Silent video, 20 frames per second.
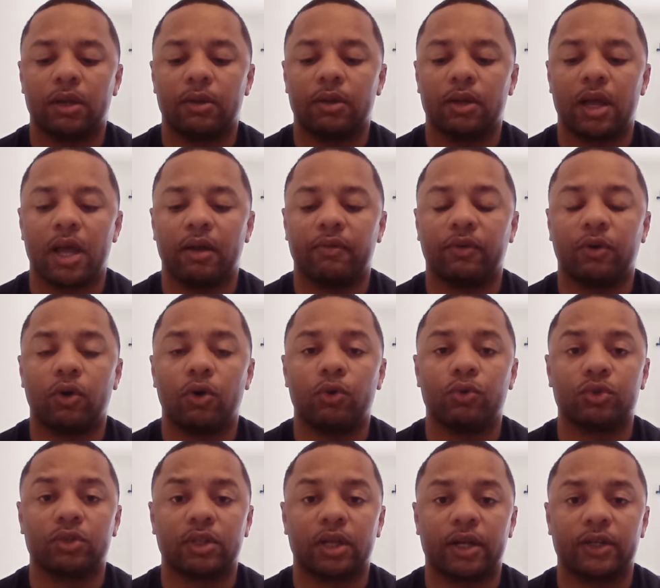have a
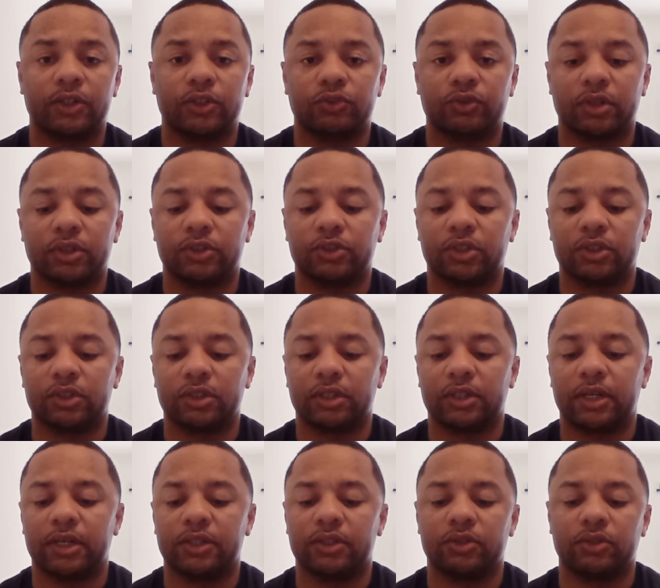hose line stretched just in
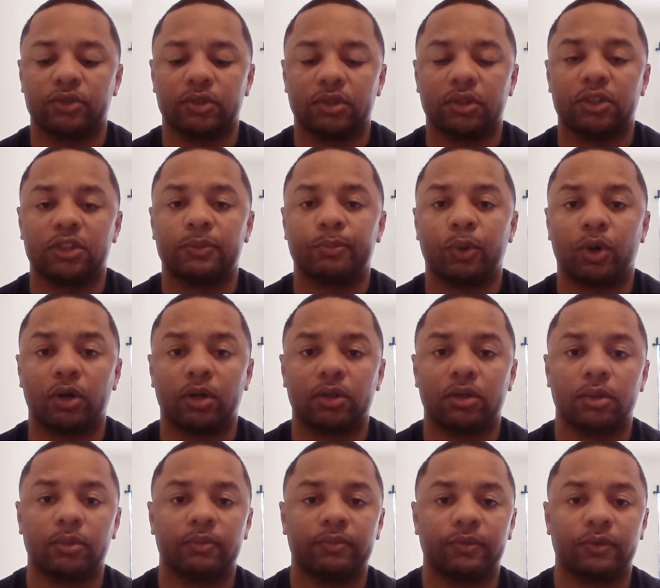case there's any spark
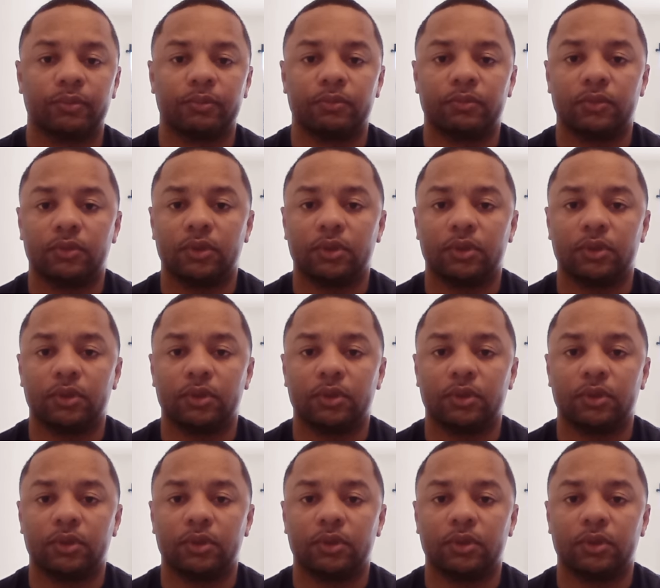up from